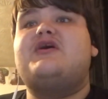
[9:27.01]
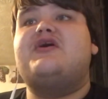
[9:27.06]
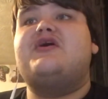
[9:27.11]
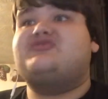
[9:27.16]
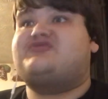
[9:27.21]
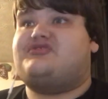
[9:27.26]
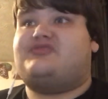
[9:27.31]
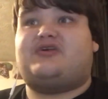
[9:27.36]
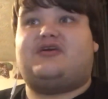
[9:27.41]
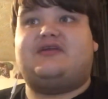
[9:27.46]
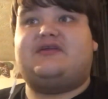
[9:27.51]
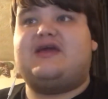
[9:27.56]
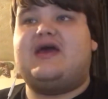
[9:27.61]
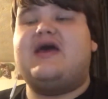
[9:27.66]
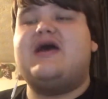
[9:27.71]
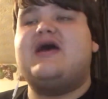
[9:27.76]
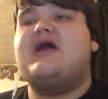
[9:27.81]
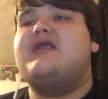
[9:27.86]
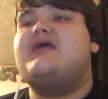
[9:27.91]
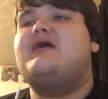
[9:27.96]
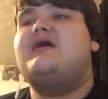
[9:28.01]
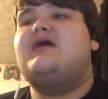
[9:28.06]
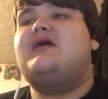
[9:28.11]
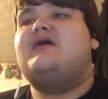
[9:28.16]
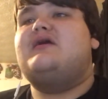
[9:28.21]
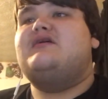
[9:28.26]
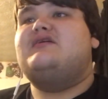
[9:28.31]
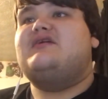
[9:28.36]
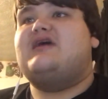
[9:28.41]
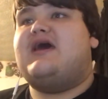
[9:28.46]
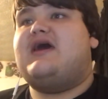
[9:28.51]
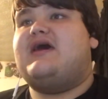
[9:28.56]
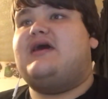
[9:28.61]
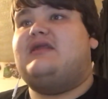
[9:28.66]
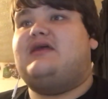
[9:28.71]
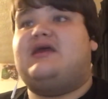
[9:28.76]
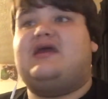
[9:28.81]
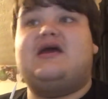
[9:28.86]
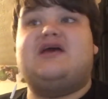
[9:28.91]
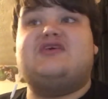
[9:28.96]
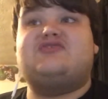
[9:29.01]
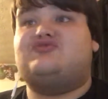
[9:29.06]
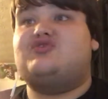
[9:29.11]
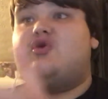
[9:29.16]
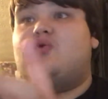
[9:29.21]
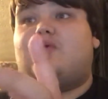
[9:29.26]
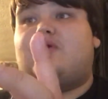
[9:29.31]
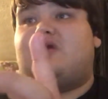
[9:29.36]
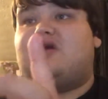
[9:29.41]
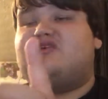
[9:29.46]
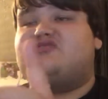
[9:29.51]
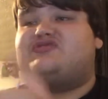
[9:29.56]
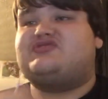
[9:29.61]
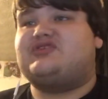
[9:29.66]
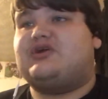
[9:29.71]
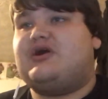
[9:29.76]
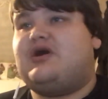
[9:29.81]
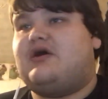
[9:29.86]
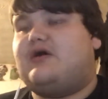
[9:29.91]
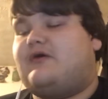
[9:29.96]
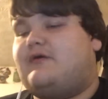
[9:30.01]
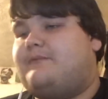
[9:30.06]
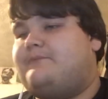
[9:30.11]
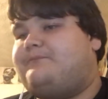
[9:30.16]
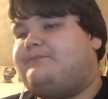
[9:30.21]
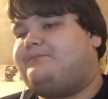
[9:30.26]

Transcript: so they're dead, and he has nowhere else to go.